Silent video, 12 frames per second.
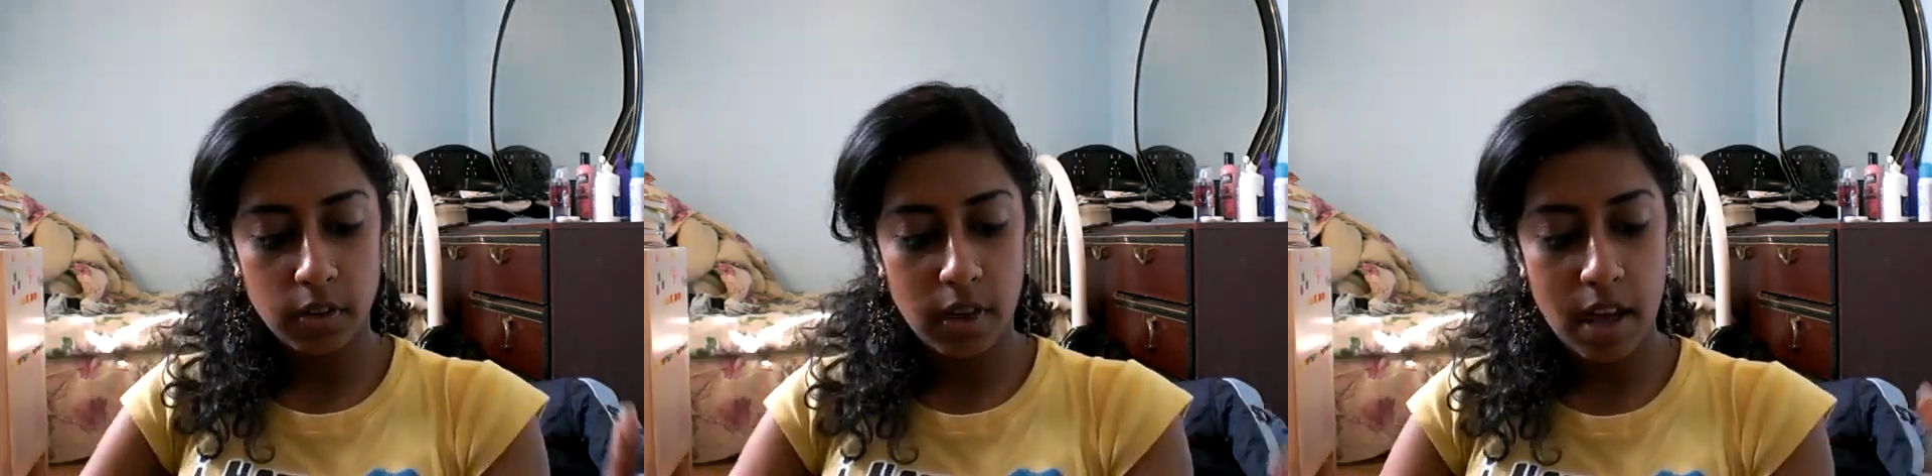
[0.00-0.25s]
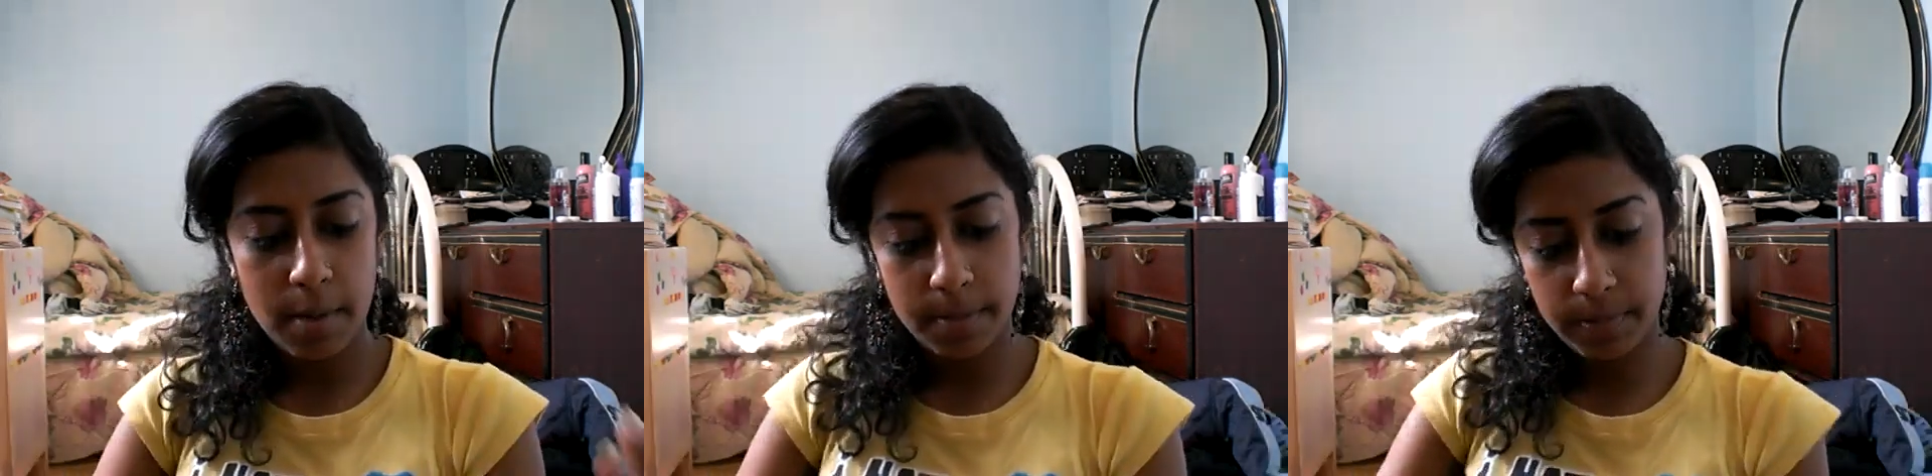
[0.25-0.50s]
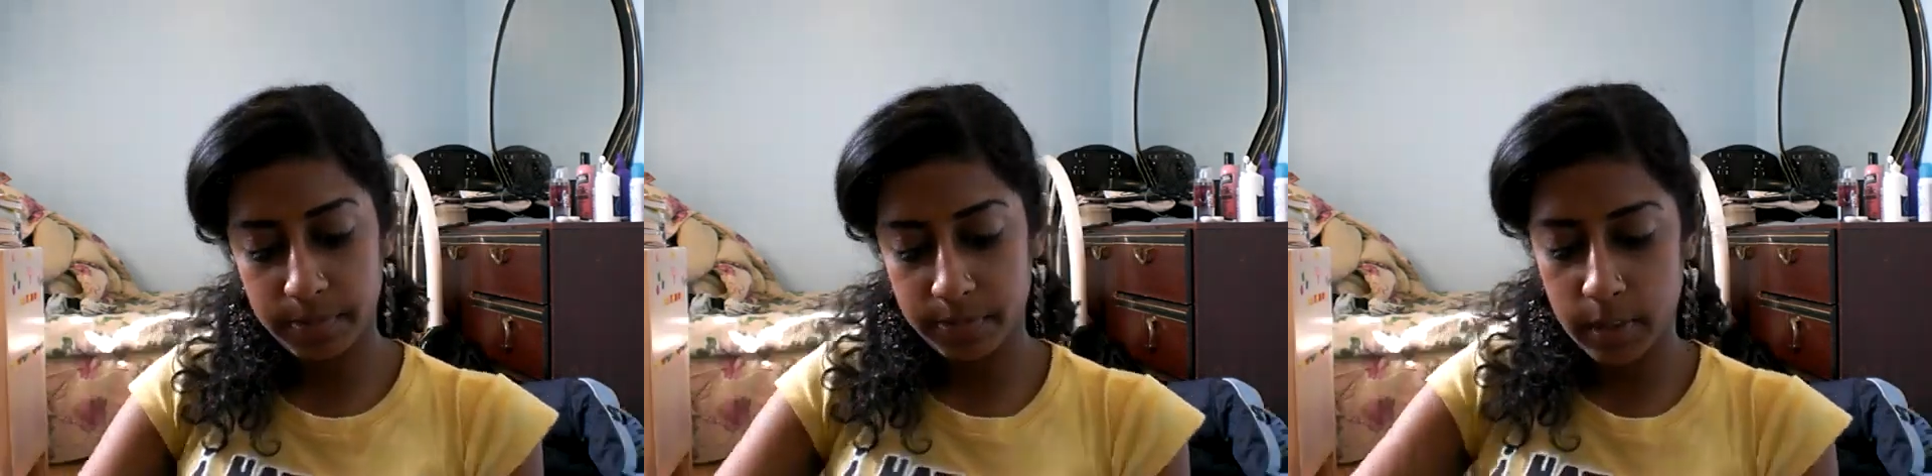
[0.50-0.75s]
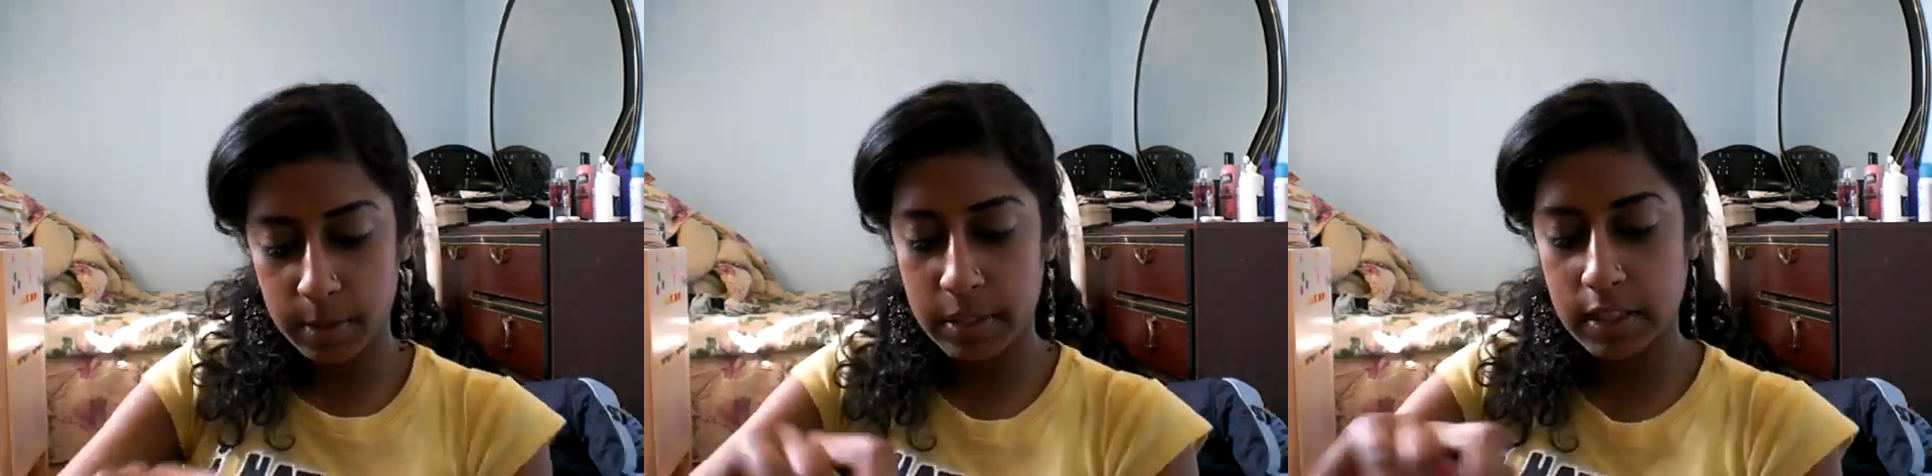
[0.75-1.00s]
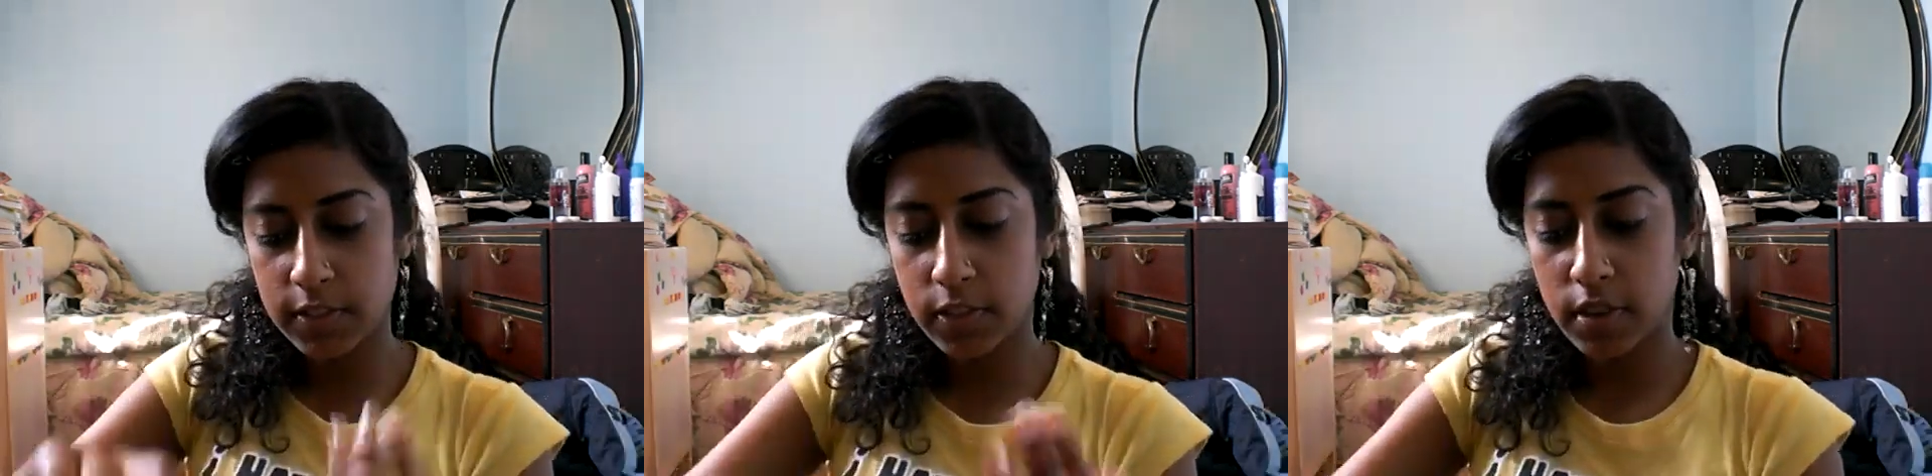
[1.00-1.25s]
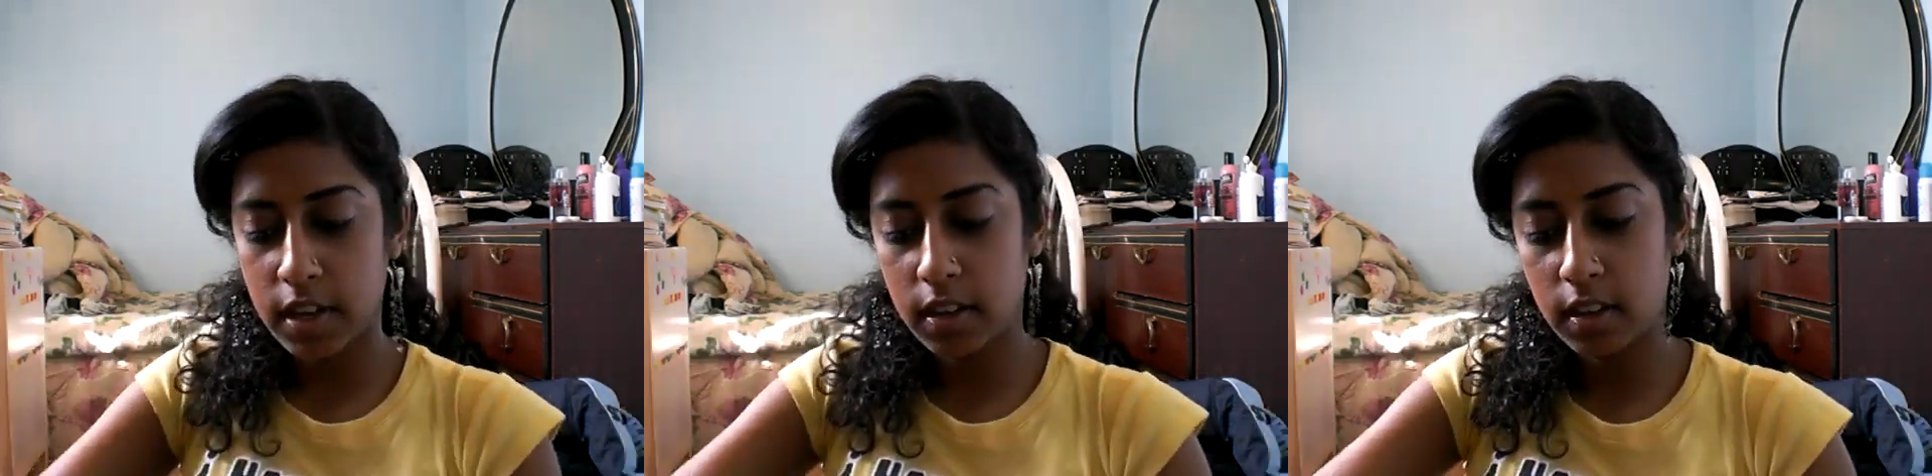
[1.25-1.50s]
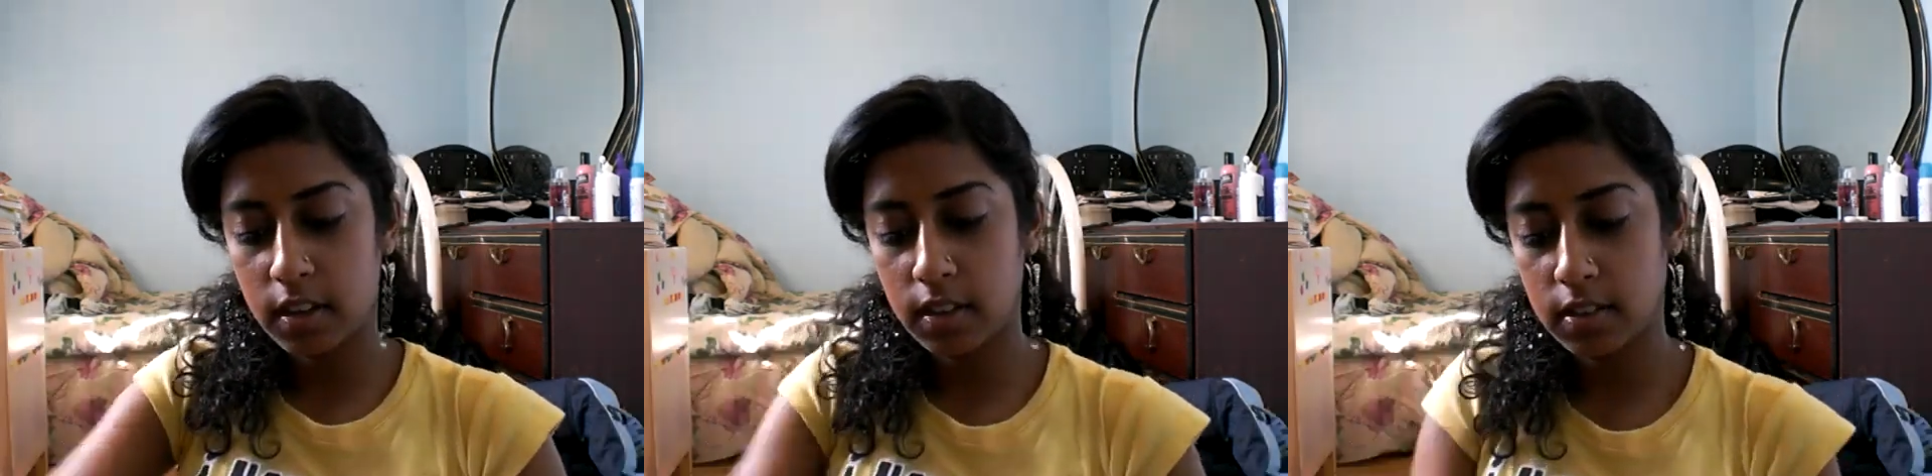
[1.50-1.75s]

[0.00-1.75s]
grab a piece of string,